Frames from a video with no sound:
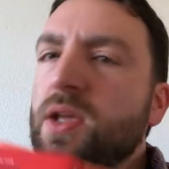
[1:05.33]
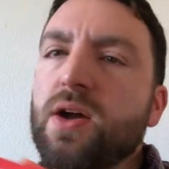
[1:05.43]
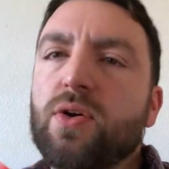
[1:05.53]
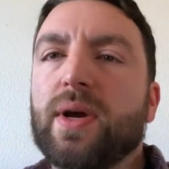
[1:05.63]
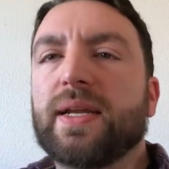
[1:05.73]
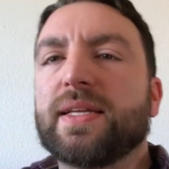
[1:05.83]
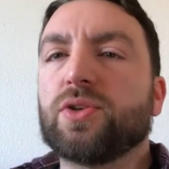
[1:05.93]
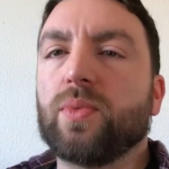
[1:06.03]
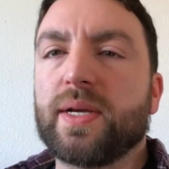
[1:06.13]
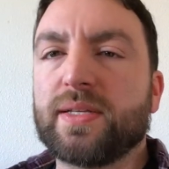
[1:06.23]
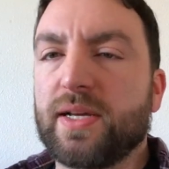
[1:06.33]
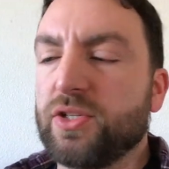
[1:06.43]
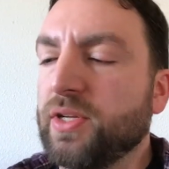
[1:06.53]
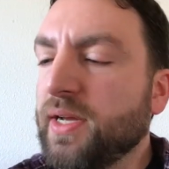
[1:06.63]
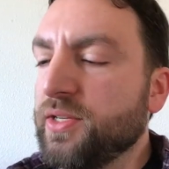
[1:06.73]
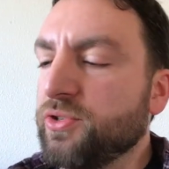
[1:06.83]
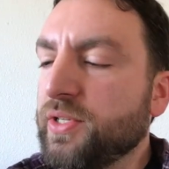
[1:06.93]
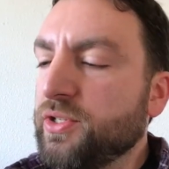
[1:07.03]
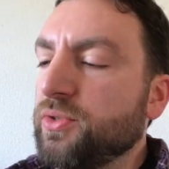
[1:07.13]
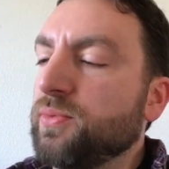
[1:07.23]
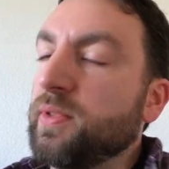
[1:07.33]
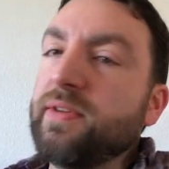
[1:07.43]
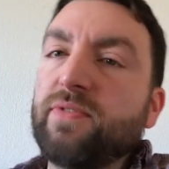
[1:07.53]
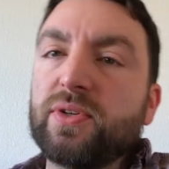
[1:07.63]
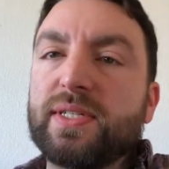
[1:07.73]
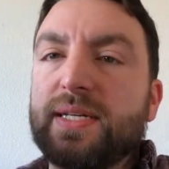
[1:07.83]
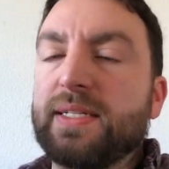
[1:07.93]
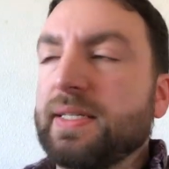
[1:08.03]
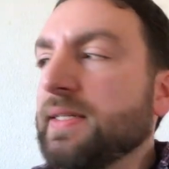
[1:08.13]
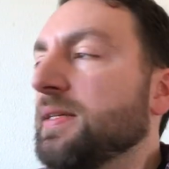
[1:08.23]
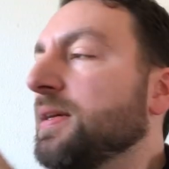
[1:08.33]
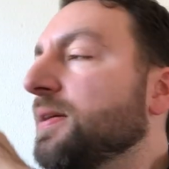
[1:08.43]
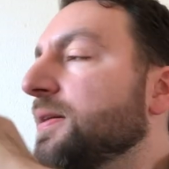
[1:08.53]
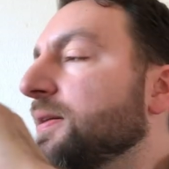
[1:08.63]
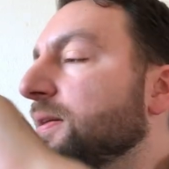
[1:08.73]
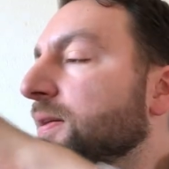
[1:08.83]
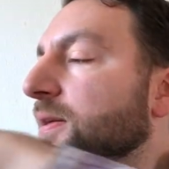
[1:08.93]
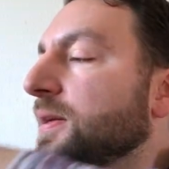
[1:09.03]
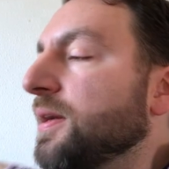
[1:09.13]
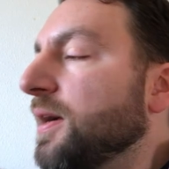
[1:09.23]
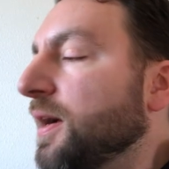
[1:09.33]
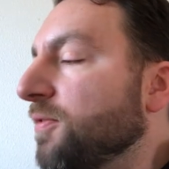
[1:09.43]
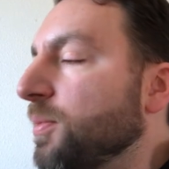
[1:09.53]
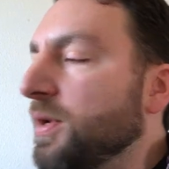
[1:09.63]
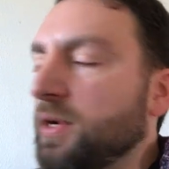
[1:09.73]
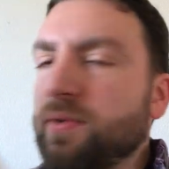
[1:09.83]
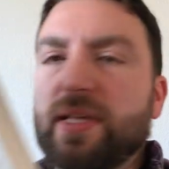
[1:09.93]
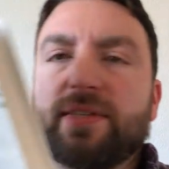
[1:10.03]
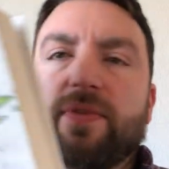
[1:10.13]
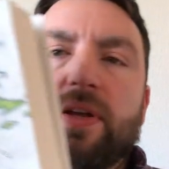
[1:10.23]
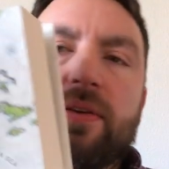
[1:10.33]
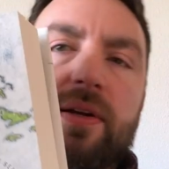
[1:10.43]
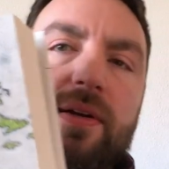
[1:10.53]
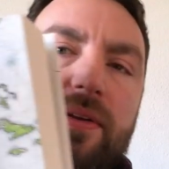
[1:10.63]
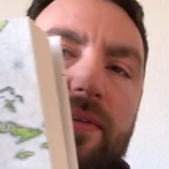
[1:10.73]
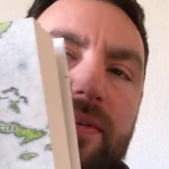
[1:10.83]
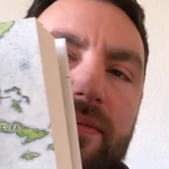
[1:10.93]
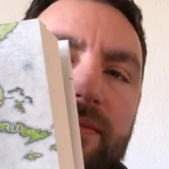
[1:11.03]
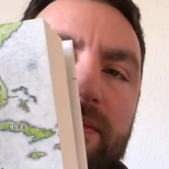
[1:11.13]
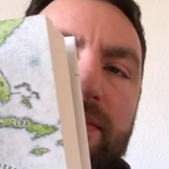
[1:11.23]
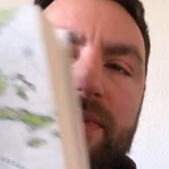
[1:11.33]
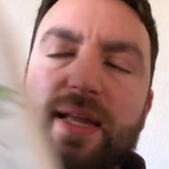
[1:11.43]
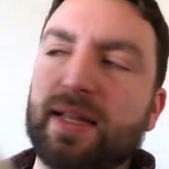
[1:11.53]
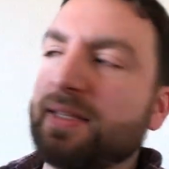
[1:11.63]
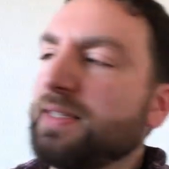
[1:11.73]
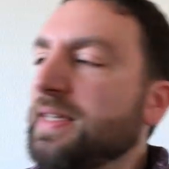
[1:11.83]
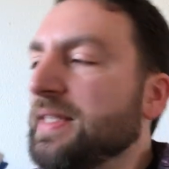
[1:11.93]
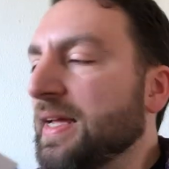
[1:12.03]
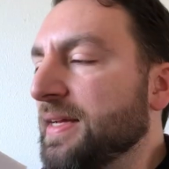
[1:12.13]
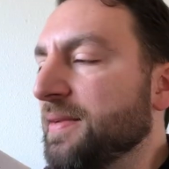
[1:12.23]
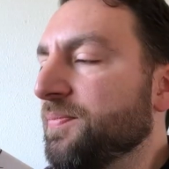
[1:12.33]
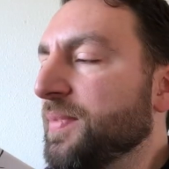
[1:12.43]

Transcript: Oh, and as always, I usually do the first sentence of a book. Oh, that's fun. I hadn't seen that yet.